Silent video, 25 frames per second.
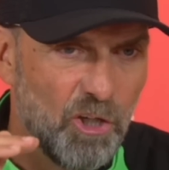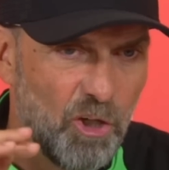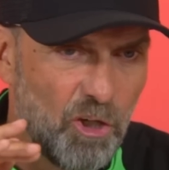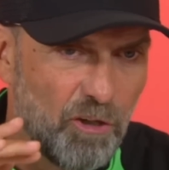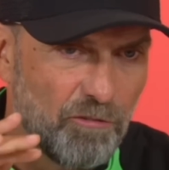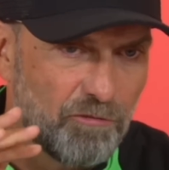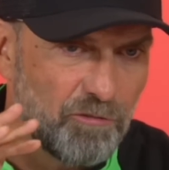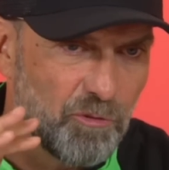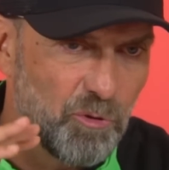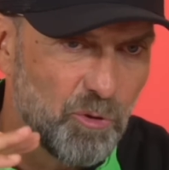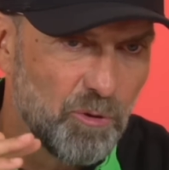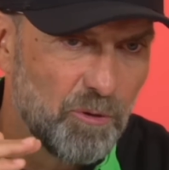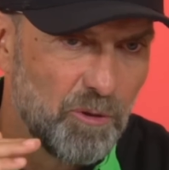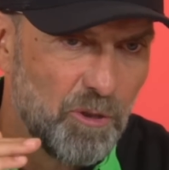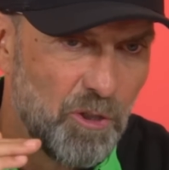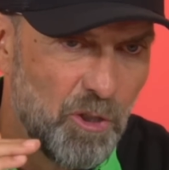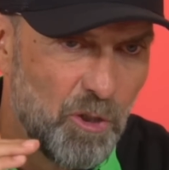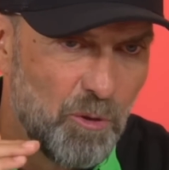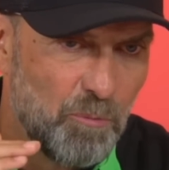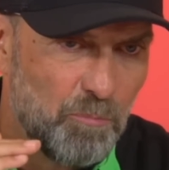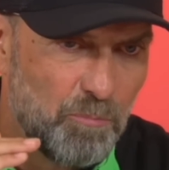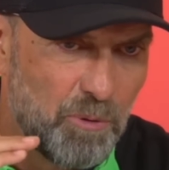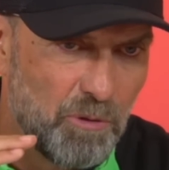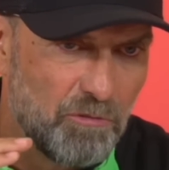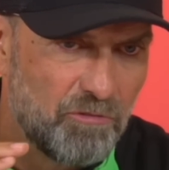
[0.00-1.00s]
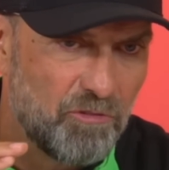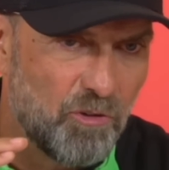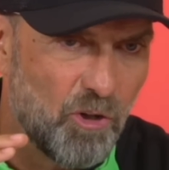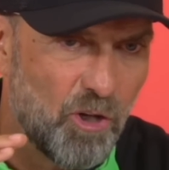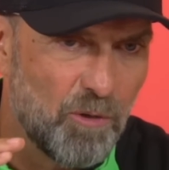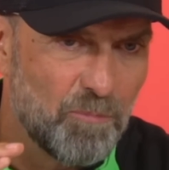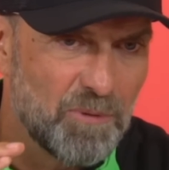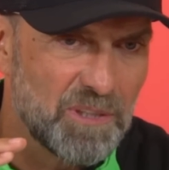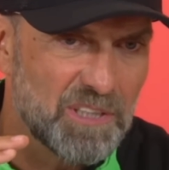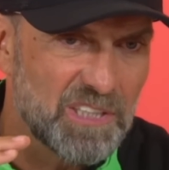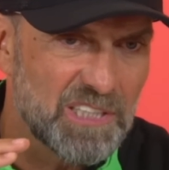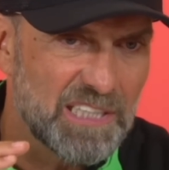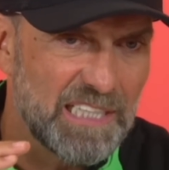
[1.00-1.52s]
of your
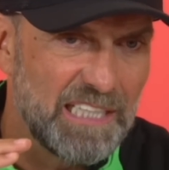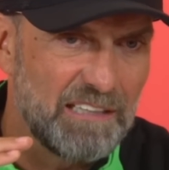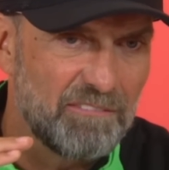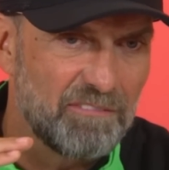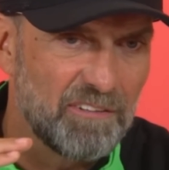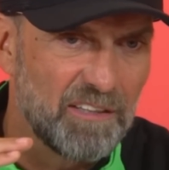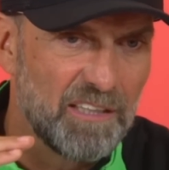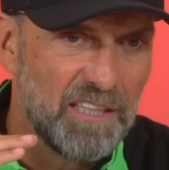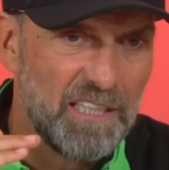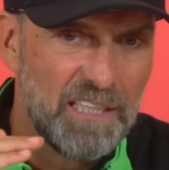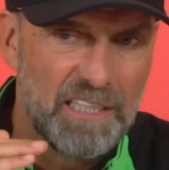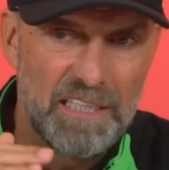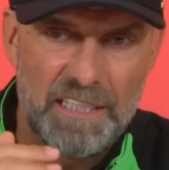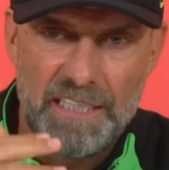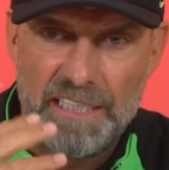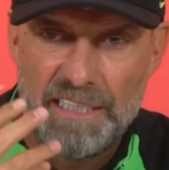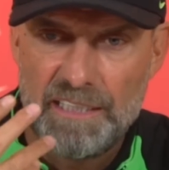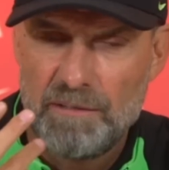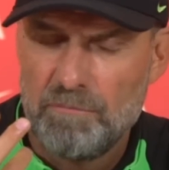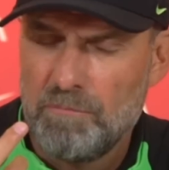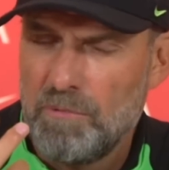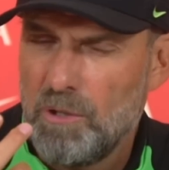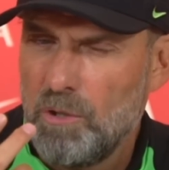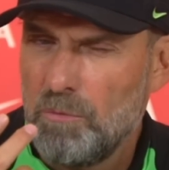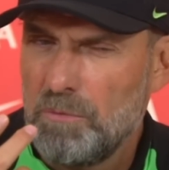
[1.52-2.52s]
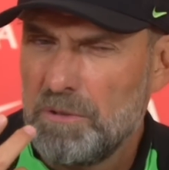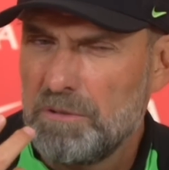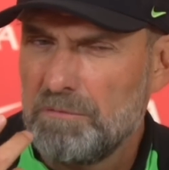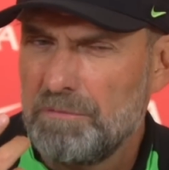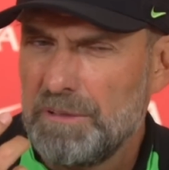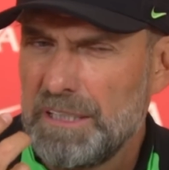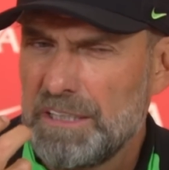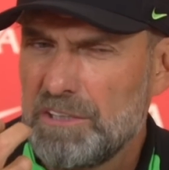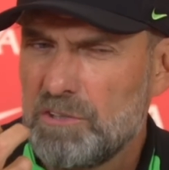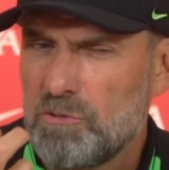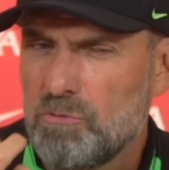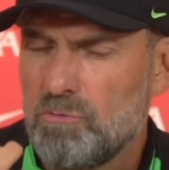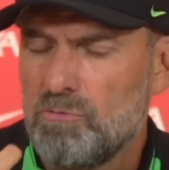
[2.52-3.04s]
performance level in a moment
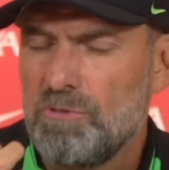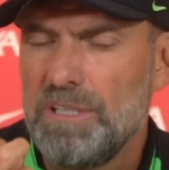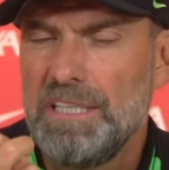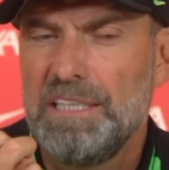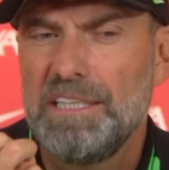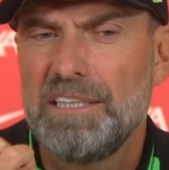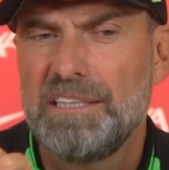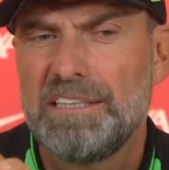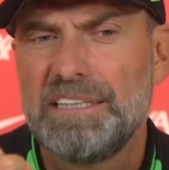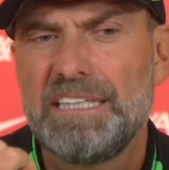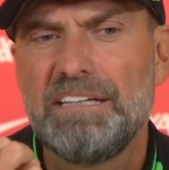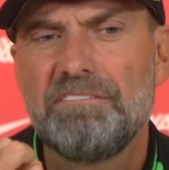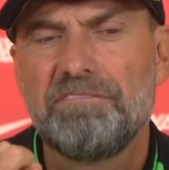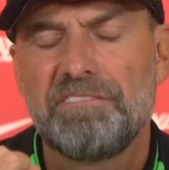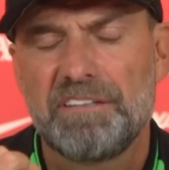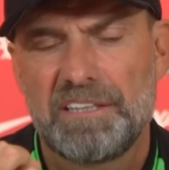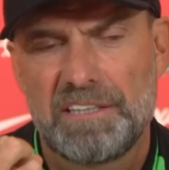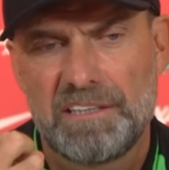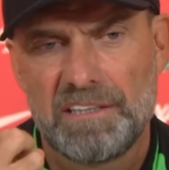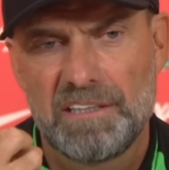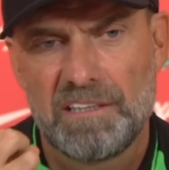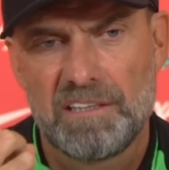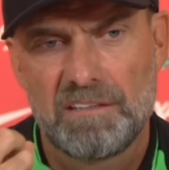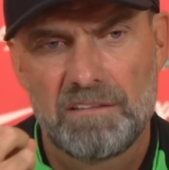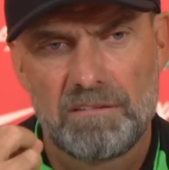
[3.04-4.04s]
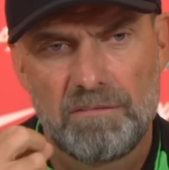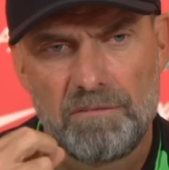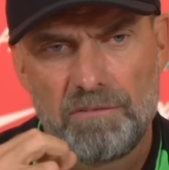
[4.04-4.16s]
where it's really difficult.